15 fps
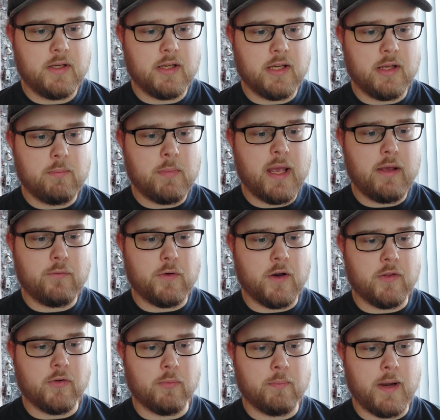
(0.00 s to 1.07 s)
It may have
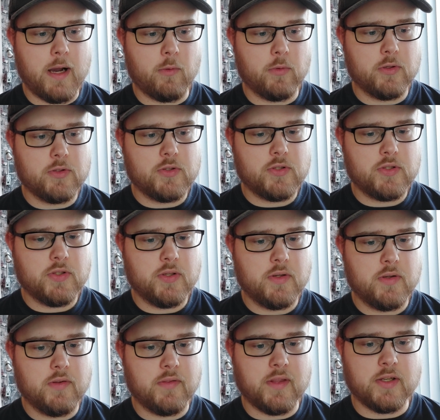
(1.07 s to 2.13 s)
other powers
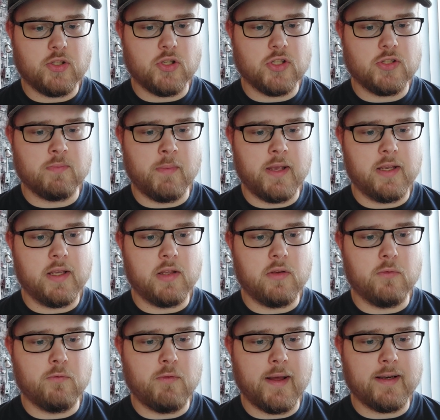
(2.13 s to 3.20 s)
than just making you
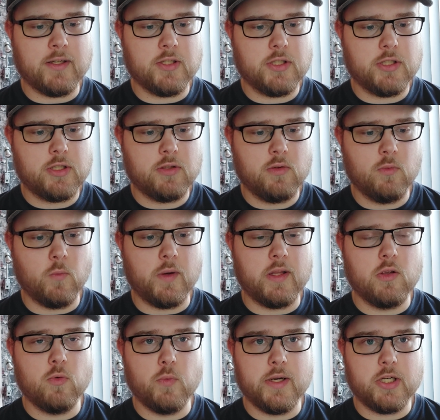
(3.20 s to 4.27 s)
vanish when
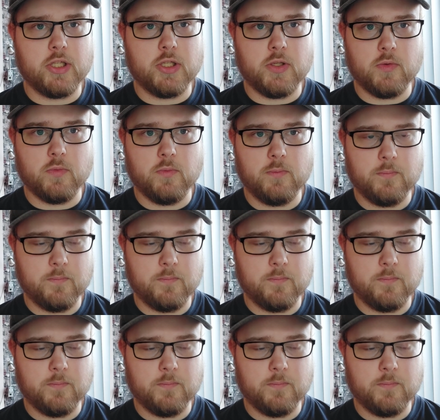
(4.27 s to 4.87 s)
you wish to.